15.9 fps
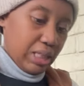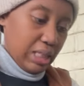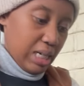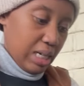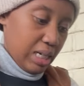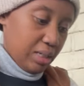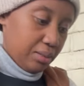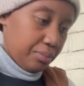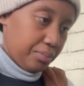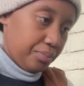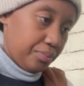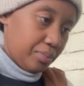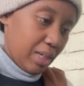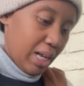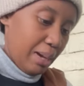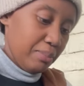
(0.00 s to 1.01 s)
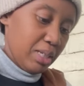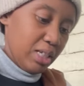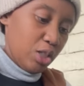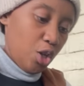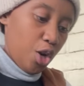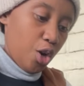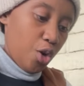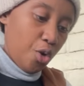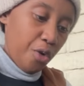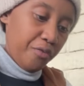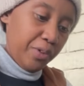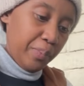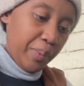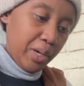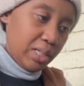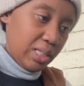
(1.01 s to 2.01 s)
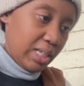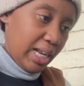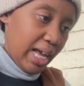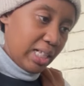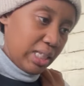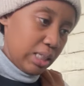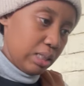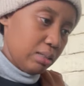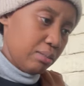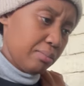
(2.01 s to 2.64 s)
Fine. I'm just not a coffee person. I just